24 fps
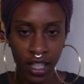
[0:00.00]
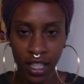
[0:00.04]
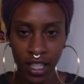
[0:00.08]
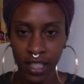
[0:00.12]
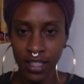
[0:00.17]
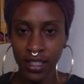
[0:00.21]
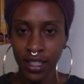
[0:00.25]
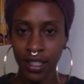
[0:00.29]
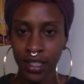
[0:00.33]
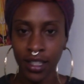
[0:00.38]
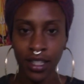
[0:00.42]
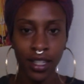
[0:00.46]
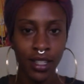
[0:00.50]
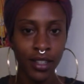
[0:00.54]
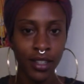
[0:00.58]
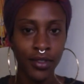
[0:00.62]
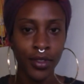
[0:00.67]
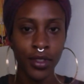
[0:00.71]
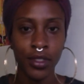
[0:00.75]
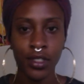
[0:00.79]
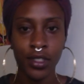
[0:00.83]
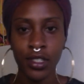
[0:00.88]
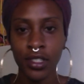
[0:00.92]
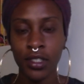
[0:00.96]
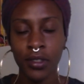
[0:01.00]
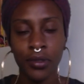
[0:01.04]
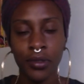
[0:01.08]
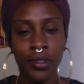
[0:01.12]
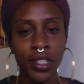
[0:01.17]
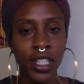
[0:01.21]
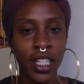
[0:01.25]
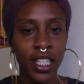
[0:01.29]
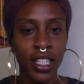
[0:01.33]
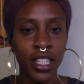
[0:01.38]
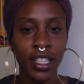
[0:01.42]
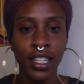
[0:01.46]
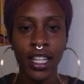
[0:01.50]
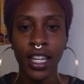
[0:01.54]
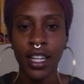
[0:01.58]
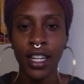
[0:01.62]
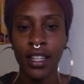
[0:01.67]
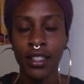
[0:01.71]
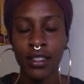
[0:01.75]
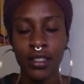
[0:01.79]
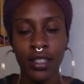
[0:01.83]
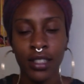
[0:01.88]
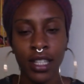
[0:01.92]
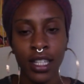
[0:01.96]
I said, kind of just creating that
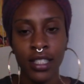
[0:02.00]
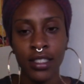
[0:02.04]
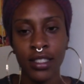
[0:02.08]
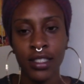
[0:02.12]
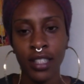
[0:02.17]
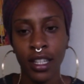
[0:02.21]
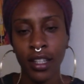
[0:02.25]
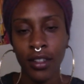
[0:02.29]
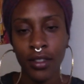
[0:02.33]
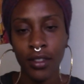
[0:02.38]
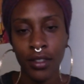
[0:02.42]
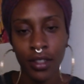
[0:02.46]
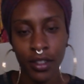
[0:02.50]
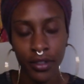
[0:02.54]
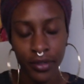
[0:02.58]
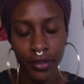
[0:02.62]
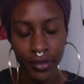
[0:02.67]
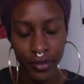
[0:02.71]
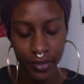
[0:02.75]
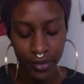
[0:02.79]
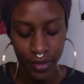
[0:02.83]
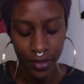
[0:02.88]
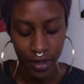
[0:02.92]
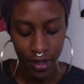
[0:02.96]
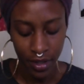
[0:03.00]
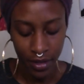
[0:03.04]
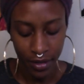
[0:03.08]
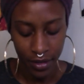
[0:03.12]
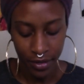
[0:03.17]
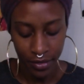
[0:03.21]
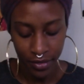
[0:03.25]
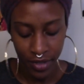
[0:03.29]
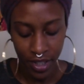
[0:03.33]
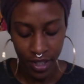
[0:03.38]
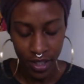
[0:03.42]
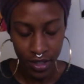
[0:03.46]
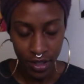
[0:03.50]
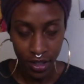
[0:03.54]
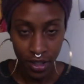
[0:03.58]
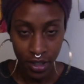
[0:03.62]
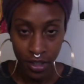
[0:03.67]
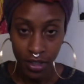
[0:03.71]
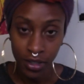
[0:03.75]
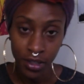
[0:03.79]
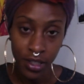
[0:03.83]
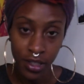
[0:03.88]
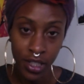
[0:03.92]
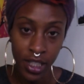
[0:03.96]
cycle of
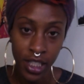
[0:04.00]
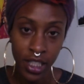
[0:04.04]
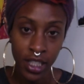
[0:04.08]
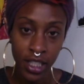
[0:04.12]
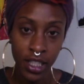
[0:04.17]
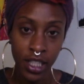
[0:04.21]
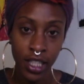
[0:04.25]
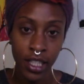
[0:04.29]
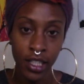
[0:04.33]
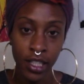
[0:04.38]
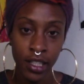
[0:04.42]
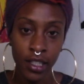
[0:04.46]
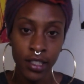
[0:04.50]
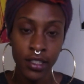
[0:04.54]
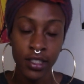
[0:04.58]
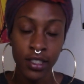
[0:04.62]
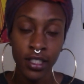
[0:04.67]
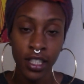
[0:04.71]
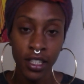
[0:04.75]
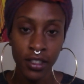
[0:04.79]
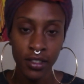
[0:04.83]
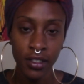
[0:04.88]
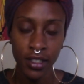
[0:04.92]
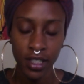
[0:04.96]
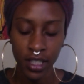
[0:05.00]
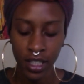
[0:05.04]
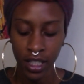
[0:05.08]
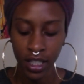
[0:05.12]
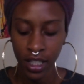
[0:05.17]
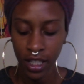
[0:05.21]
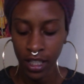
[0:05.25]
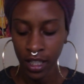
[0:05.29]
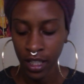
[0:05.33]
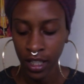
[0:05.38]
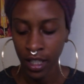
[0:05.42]
insecurity and scarcity.